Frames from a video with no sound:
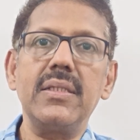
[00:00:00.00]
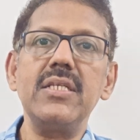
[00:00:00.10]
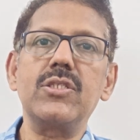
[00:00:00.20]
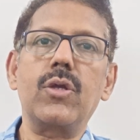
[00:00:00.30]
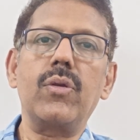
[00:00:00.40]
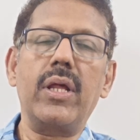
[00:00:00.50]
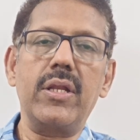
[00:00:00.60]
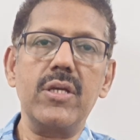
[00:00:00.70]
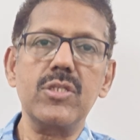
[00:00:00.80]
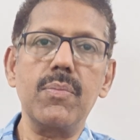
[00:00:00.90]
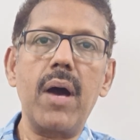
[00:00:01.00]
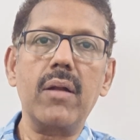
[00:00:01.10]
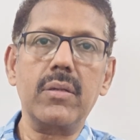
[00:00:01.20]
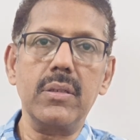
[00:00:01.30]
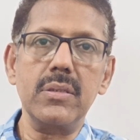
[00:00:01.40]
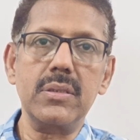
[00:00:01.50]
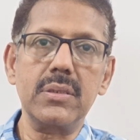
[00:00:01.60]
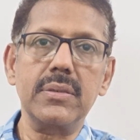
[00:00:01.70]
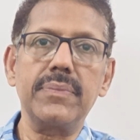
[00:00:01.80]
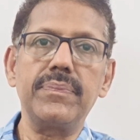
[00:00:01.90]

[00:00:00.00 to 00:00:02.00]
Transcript: these cutaneous markers.